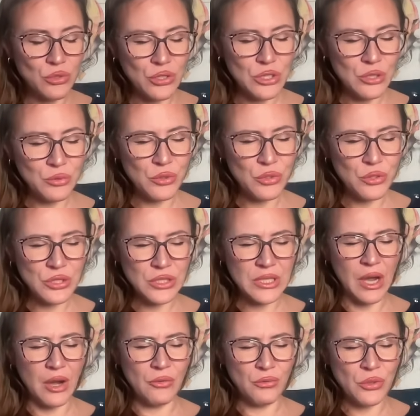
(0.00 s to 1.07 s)
sit with
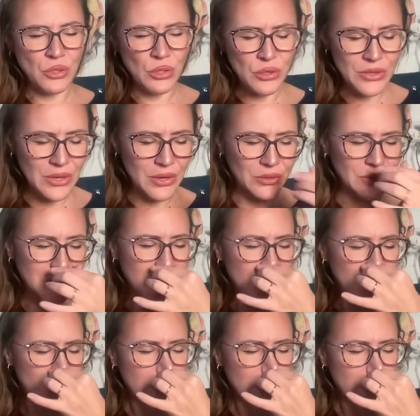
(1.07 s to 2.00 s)
yourself, with your thoughts,